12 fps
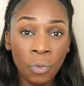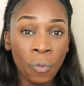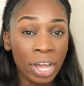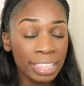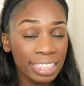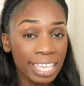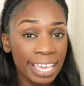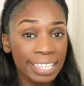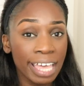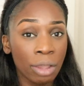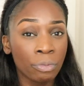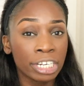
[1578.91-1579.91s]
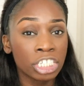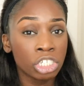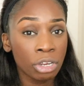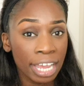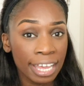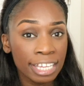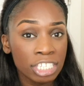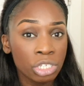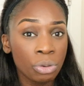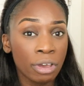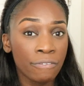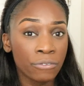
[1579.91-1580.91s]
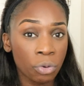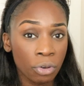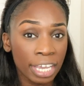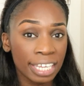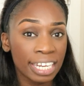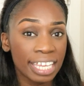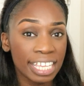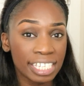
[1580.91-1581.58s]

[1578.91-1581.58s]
One thing that we're trying to avoid